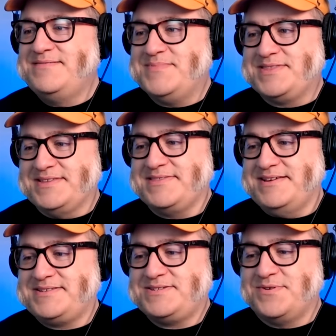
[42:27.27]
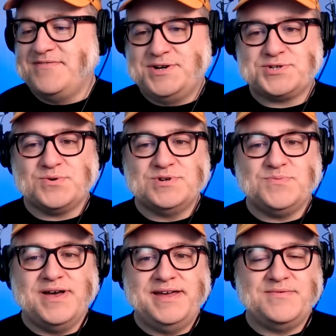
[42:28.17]
That it sort of
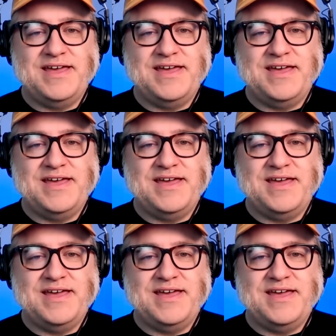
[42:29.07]
underscores why I